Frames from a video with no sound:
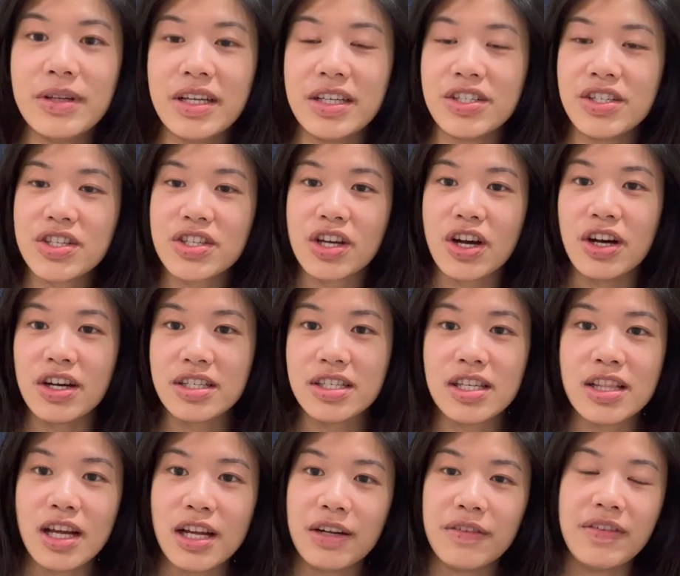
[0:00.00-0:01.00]
It just caused a
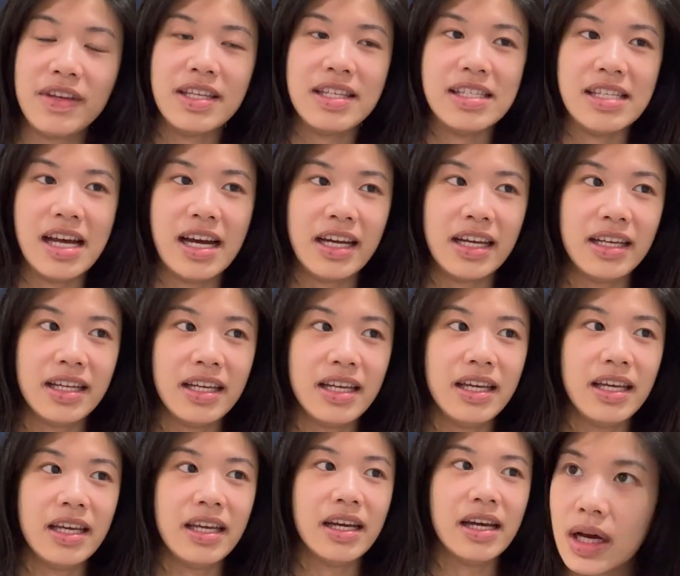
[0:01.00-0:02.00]
lot of
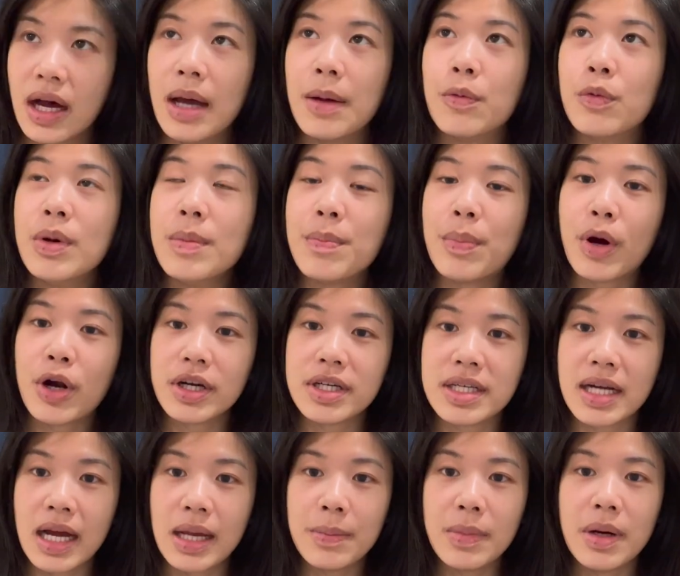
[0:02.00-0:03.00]
anxiety. I went
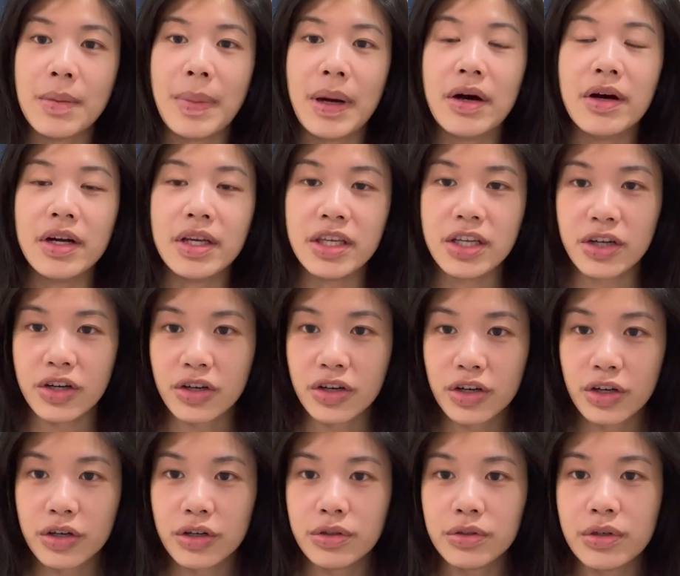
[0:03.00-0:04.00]
part-time about a year
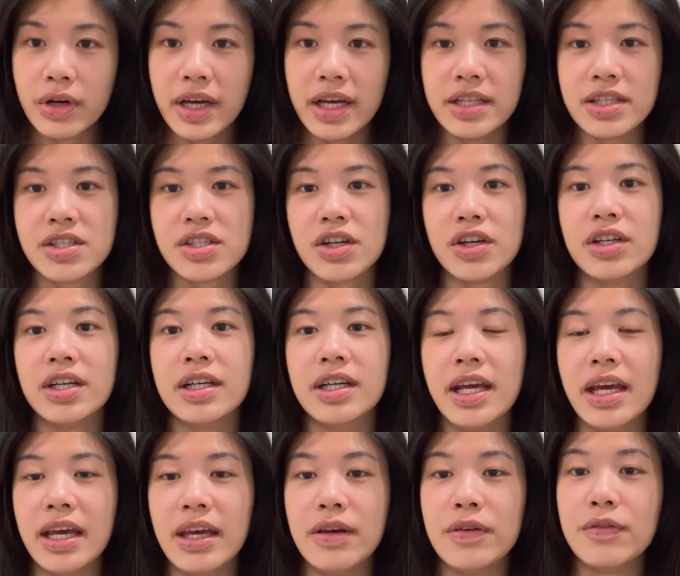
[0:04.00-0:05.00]
ago and started
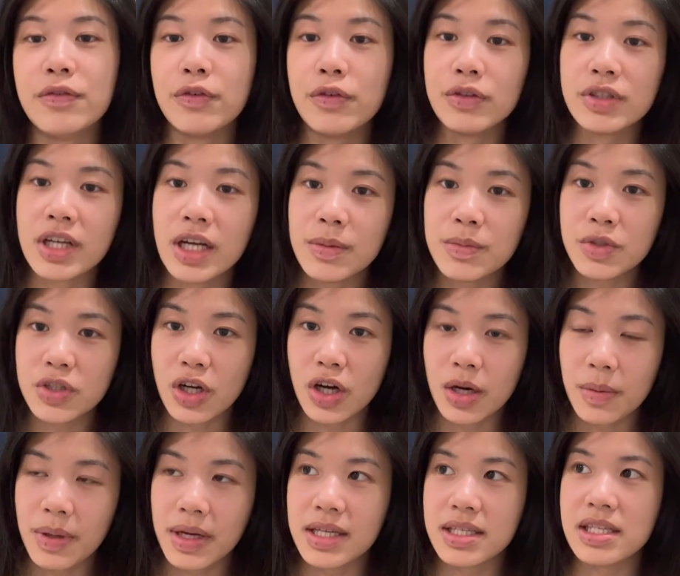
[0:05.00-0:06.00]
a full-time
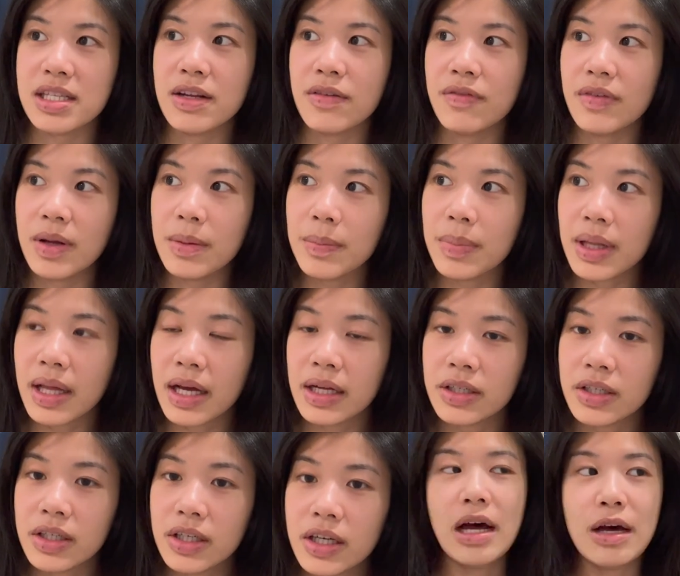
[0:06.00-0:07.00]
job as an event
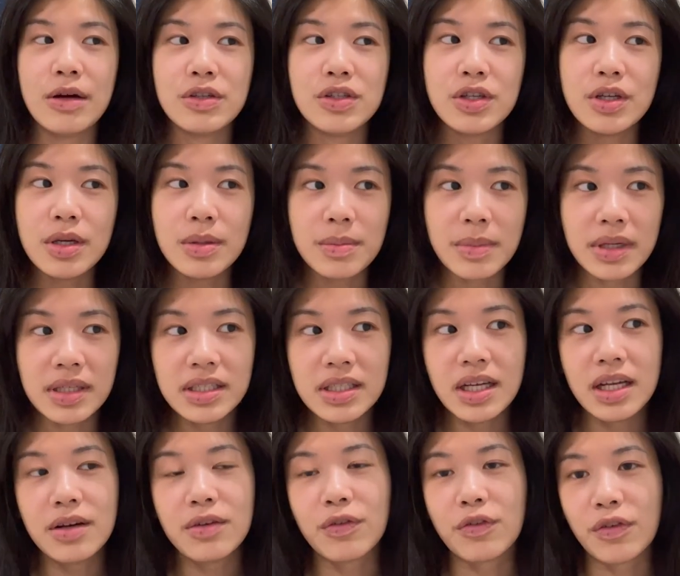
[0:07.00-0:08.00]
planner. I was doing
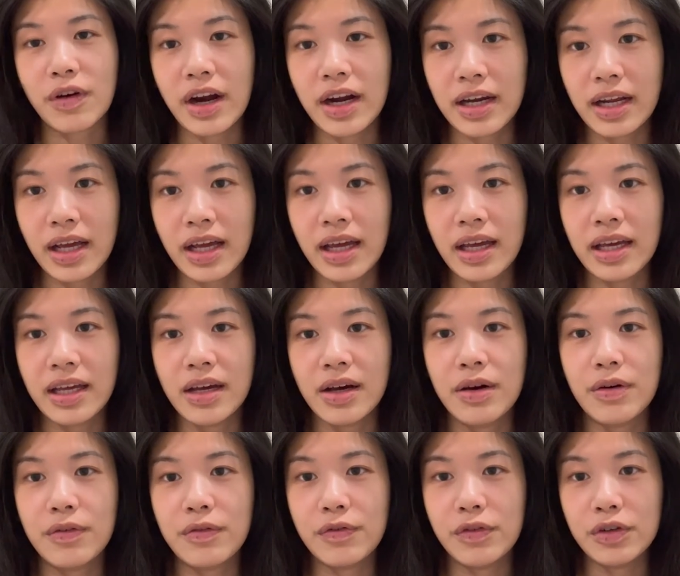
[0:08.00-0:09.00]
Monday to Friday,
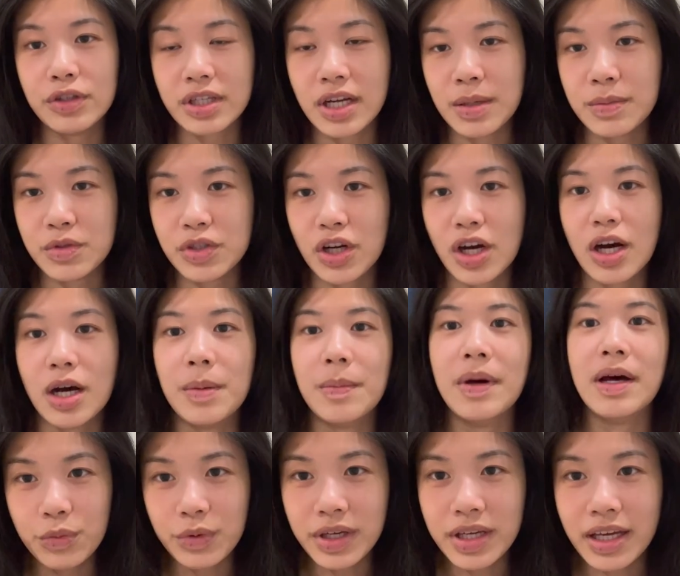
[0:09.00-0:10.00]
full-time job,
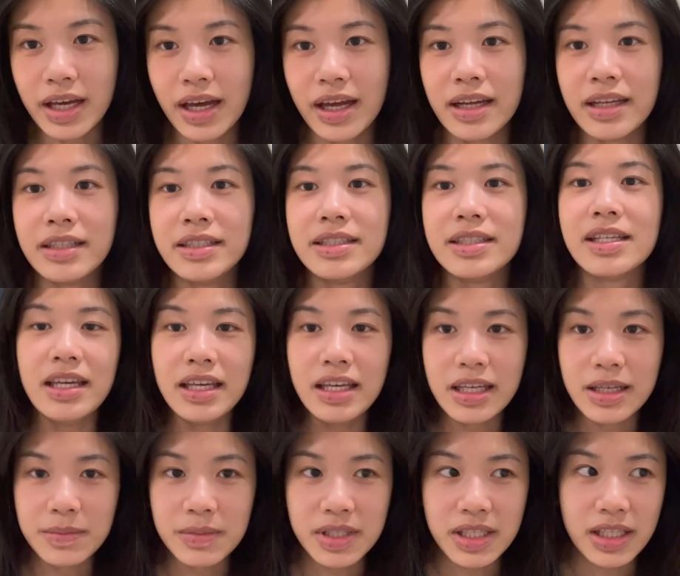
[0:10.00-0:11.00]
weekend, E
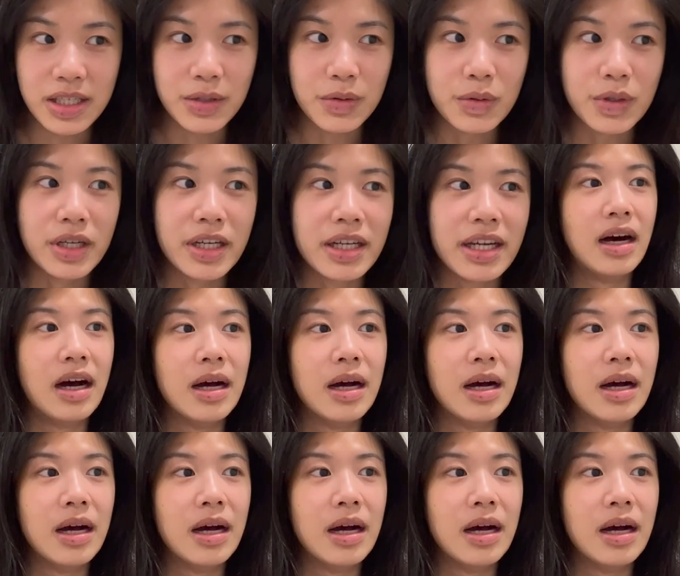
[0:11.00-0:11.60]
M T work.